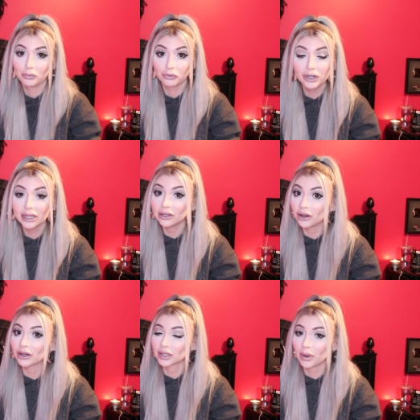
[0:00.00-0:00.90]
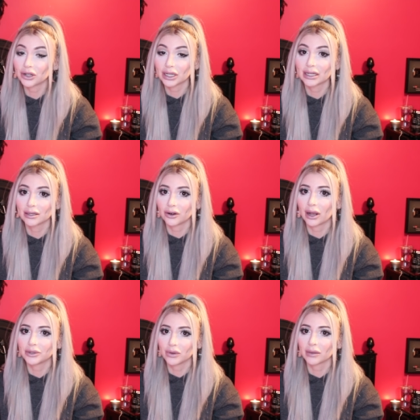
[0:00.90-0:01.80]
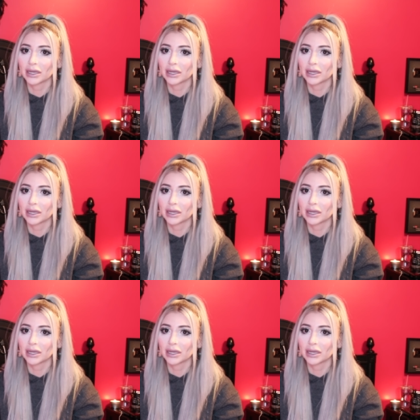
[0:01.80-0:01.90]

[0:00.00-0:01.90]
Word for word: really good, especially considering I was doing it